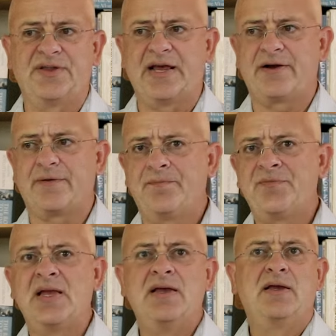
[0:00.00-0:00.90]
there.
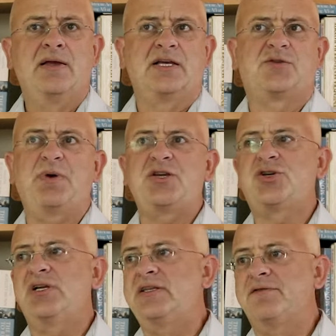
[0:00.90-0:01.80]

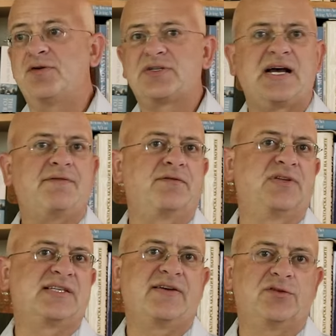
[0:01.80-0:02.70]
Especially in the first half of
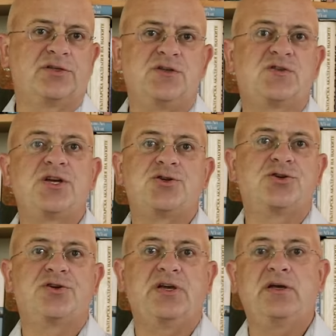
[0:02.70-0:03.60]
the 17th
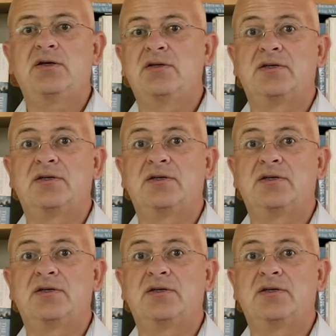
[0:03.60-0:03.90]
century,